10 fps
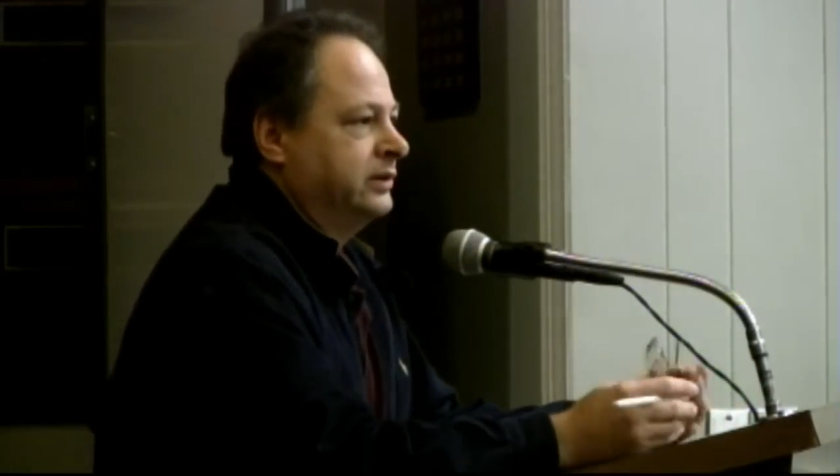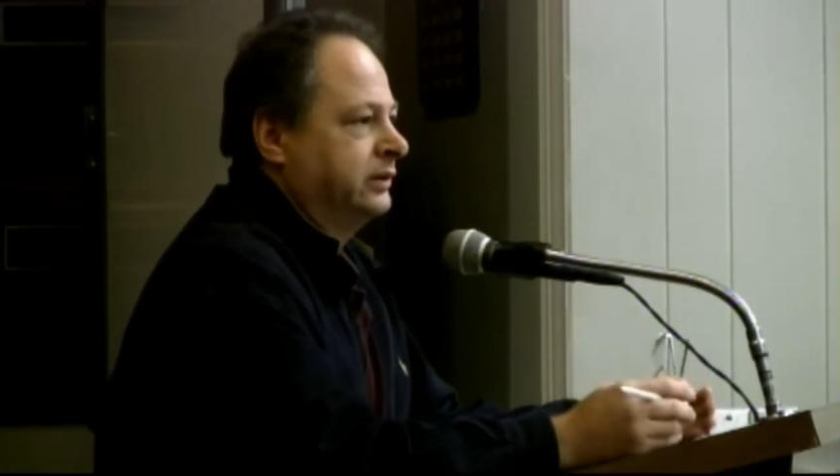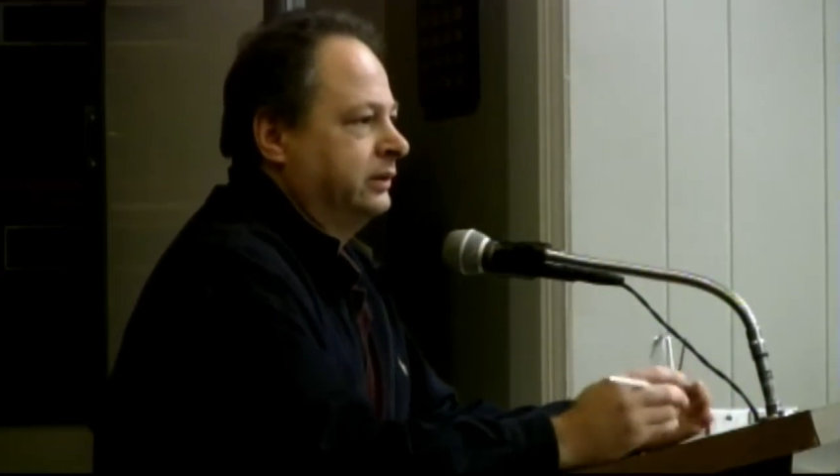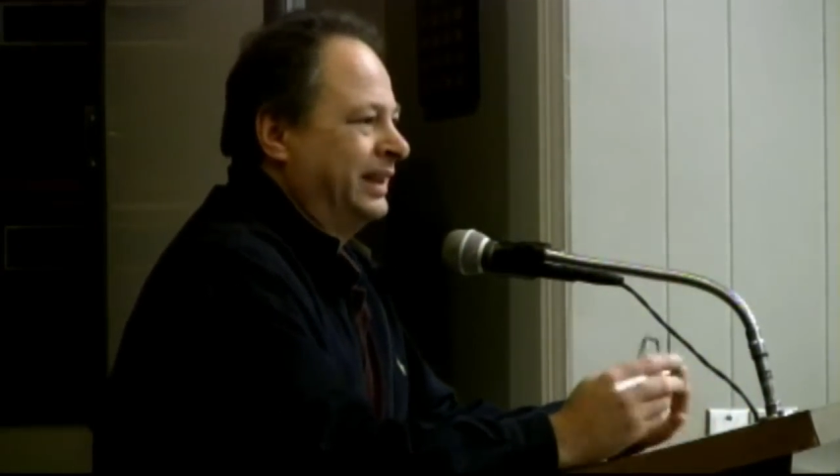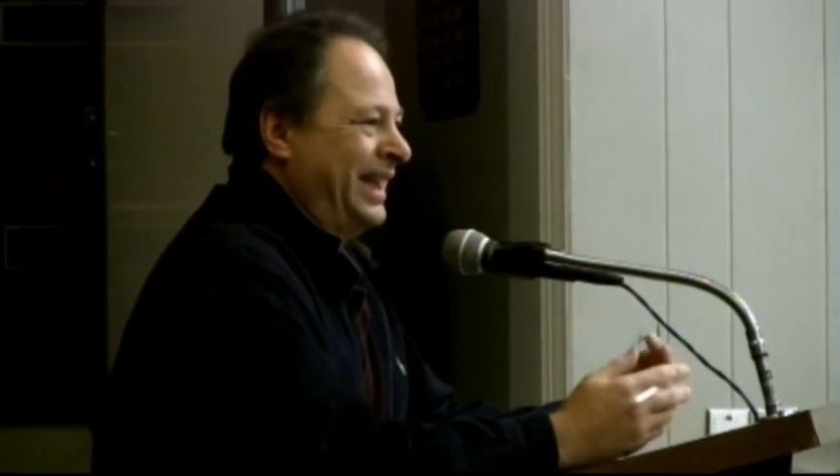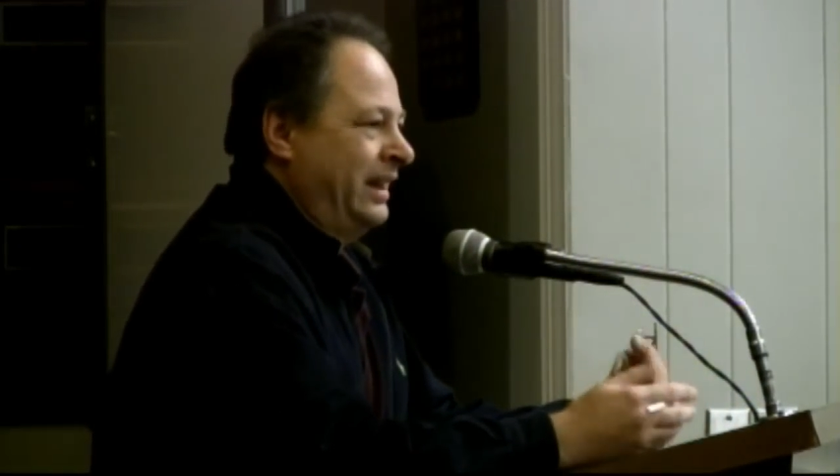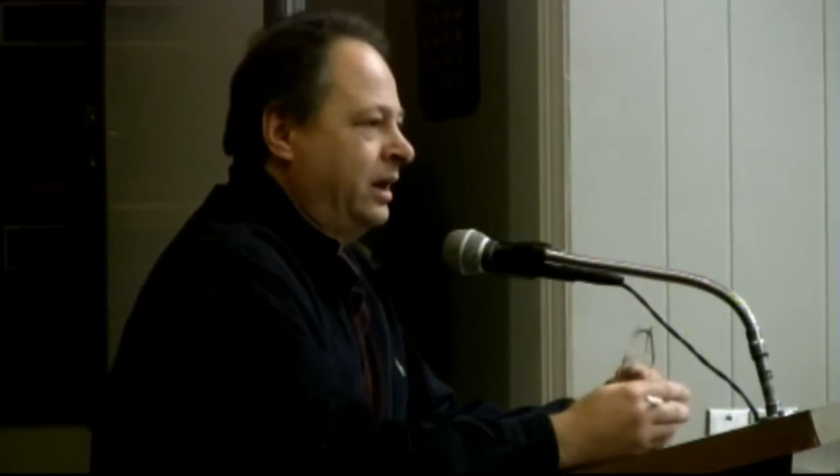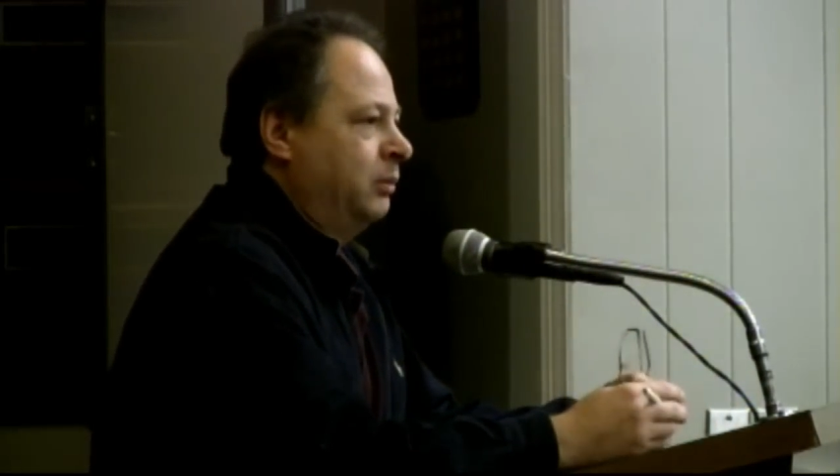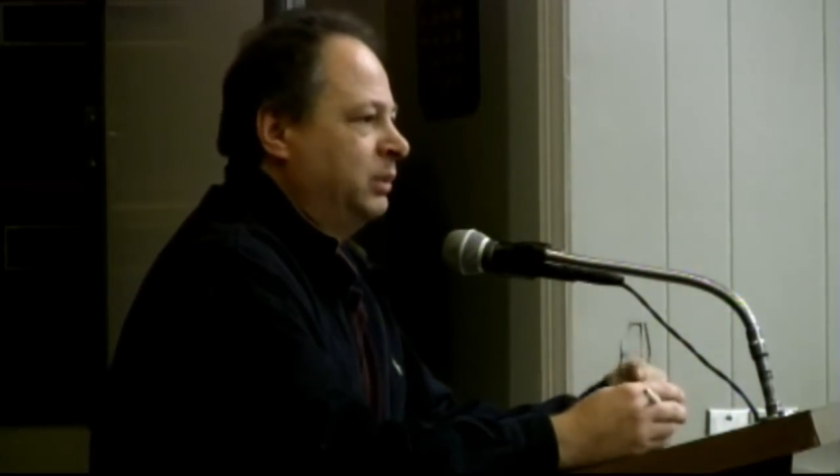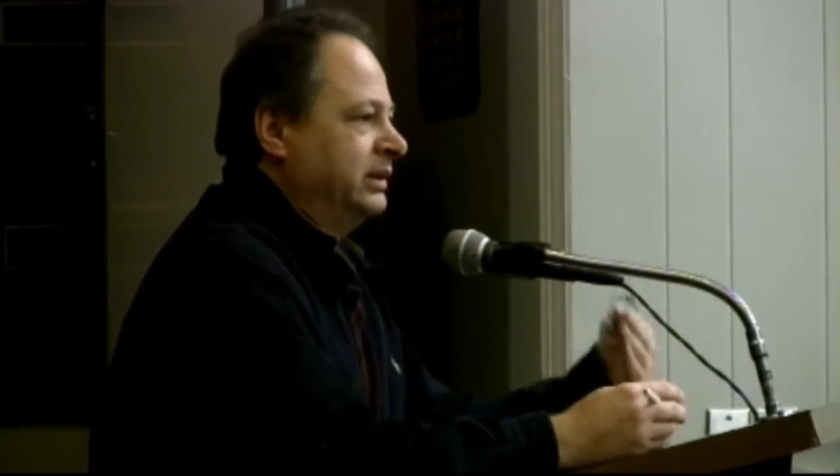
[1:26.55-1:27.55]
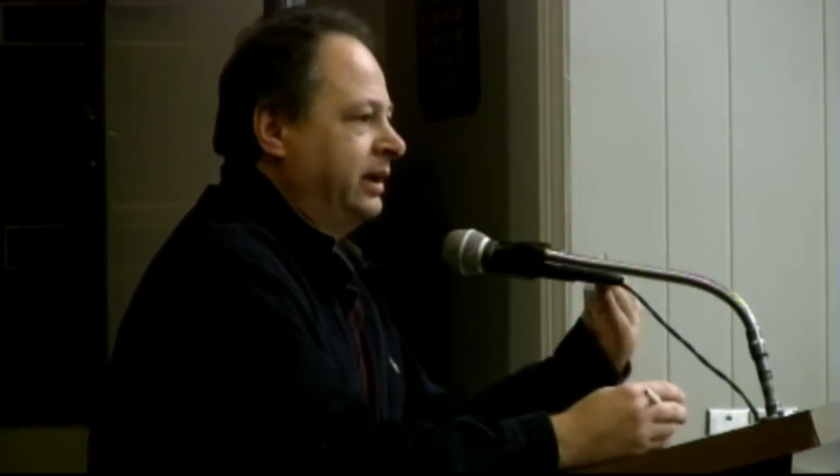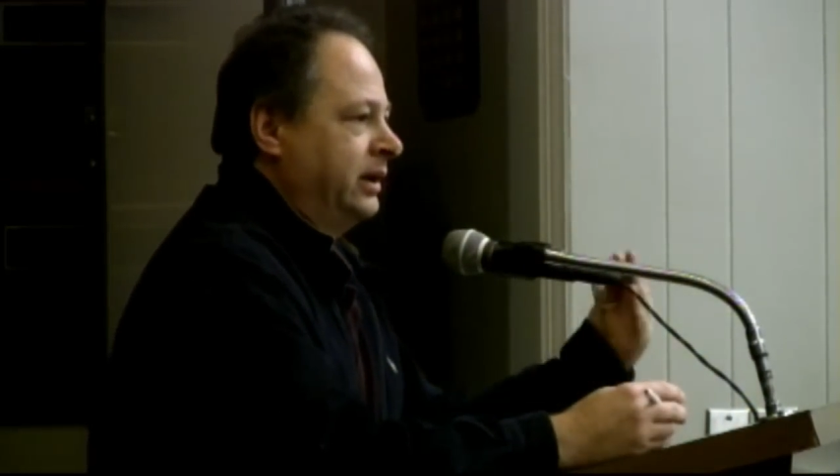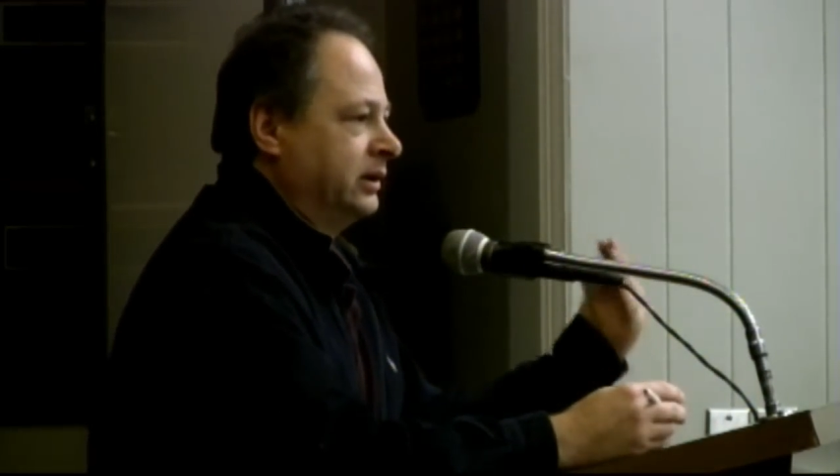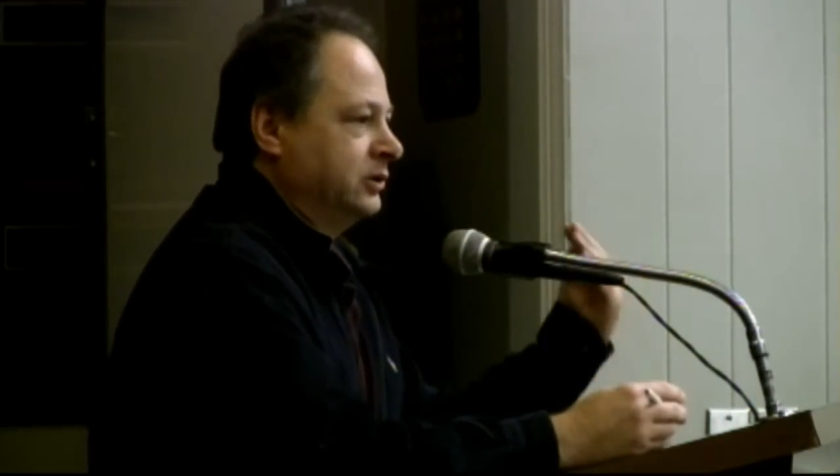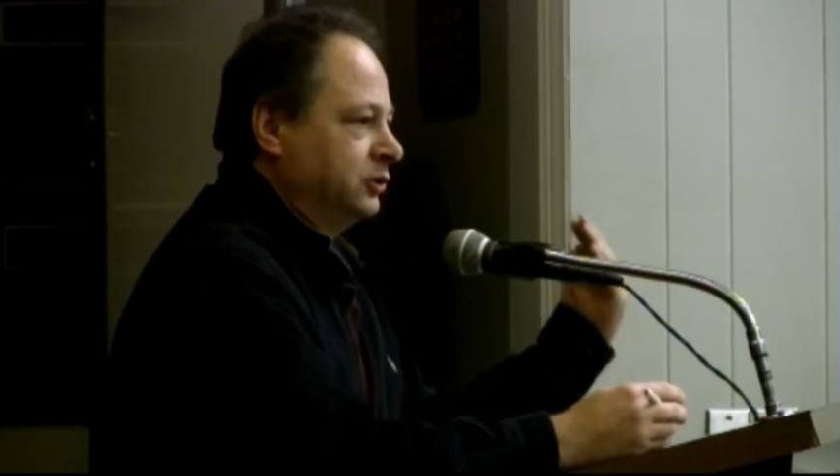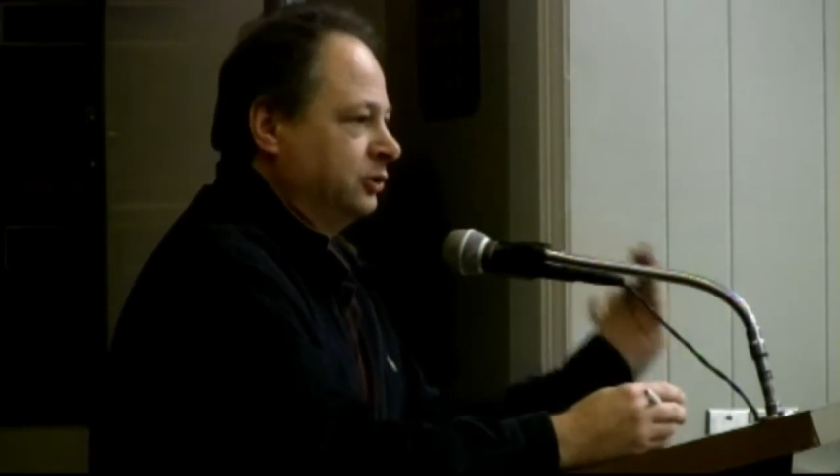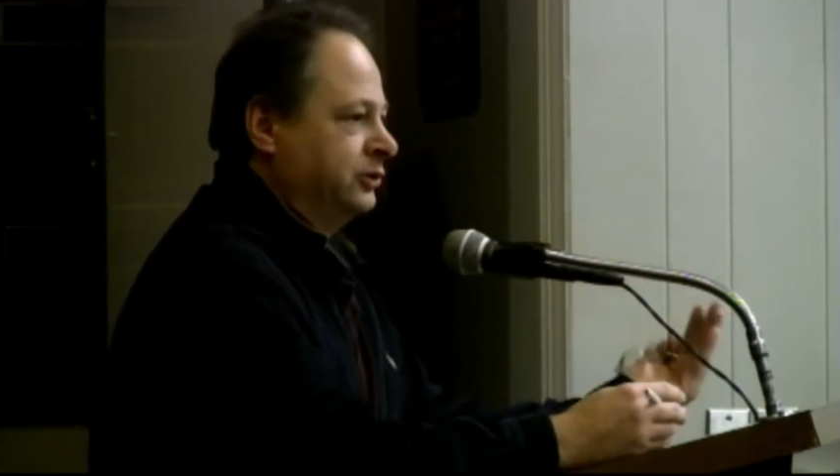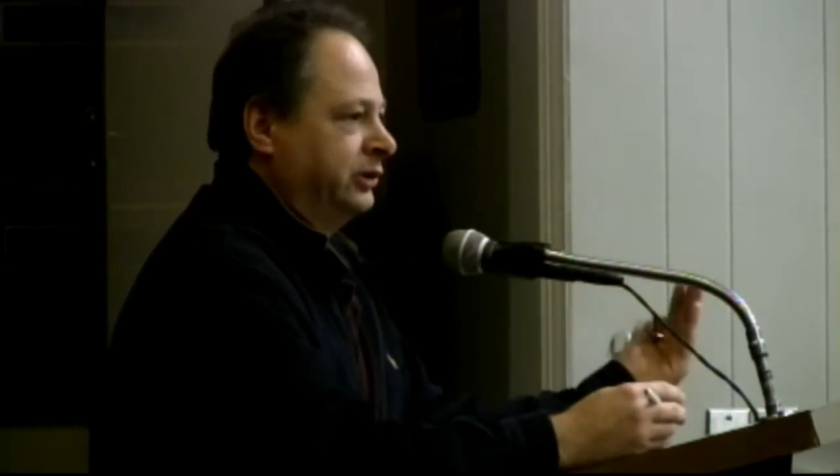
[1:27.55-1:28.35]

this cannot be taken so